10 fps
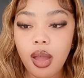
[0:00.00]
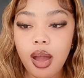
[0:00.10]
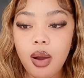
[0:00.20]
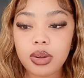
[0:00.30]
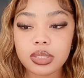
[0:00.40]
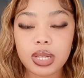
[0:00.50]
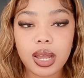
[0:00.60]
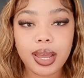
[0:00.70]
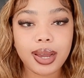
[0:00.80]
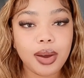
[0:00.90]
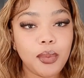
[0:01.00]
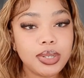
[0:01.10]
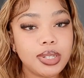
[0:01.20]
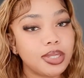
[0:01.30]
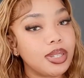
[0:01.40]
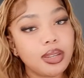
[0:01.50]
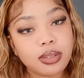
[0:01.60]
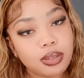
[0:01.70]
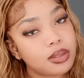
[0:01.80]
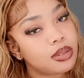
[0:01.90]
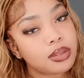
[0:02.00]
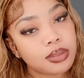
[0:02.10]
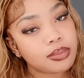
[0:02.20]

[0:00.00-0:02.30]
I was like, what is this?